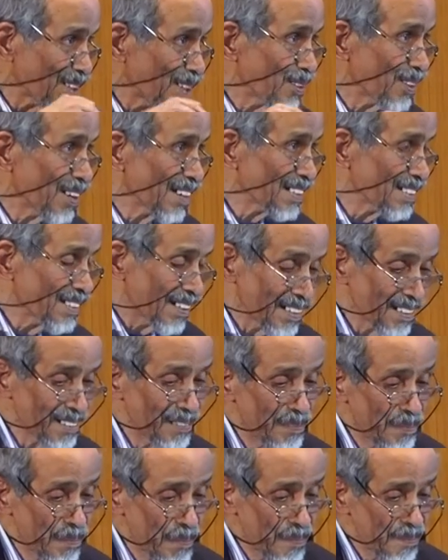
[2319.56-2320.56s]
around like that.
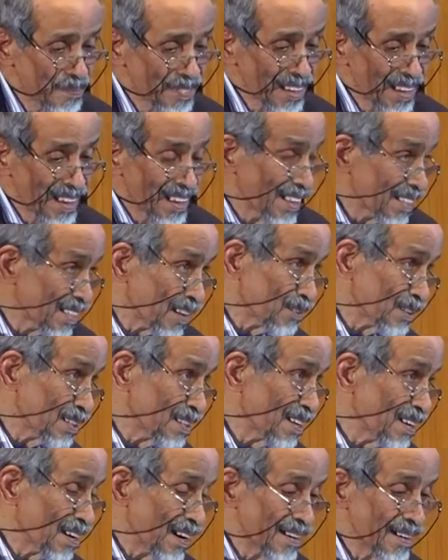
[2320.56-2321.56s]
That was
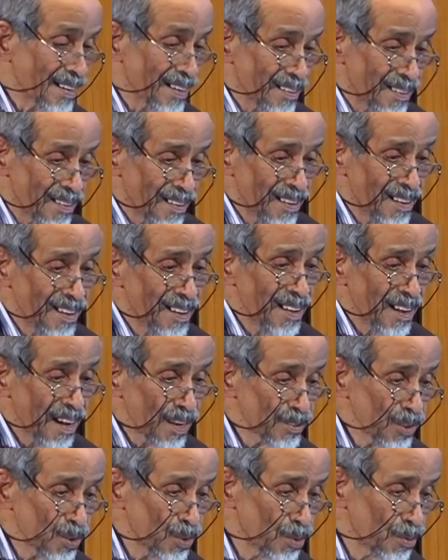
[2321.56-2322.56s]
their idea
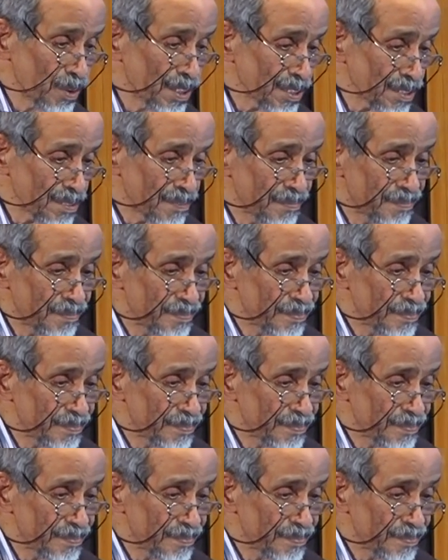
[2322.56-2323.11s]
of the universe.